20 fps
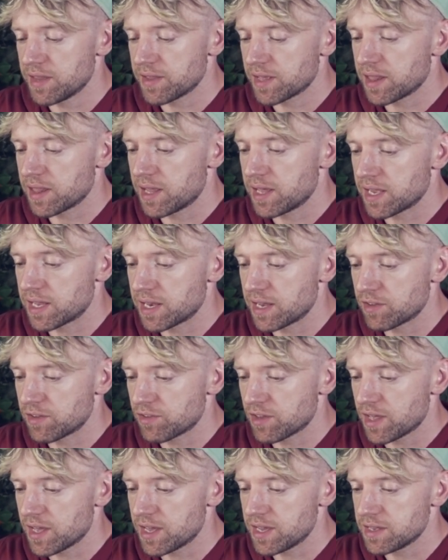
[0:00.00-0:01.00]
and the client can then
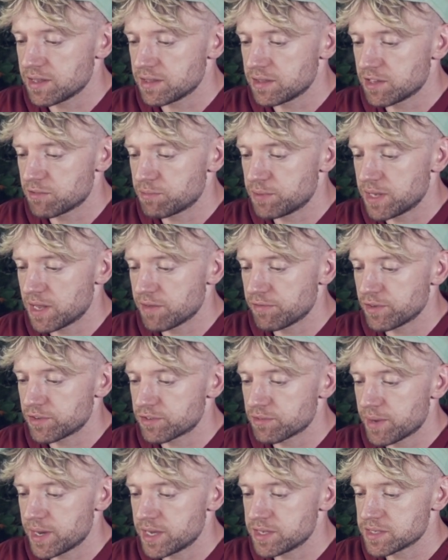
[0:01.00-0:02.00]
say, hey, this PDF
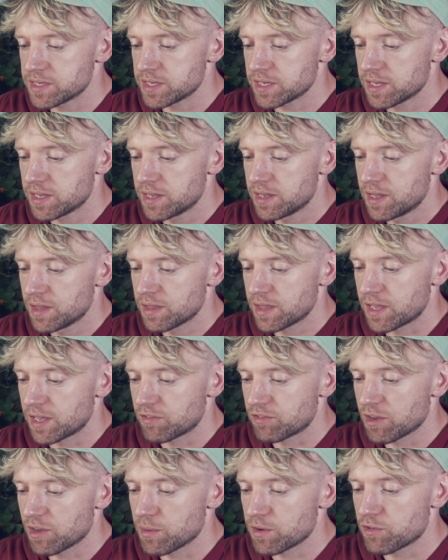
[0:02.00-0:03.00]
looks amazing. Thank
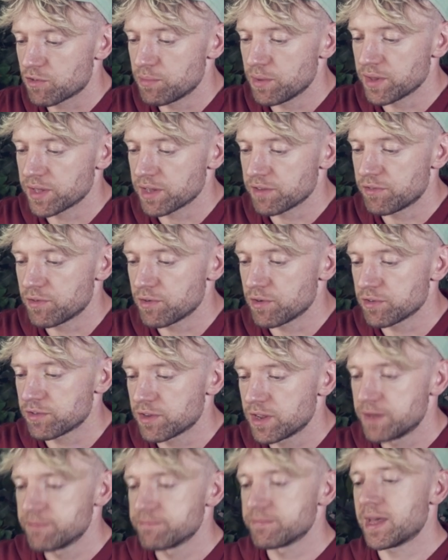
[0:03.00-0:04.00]
you so much for building it for us.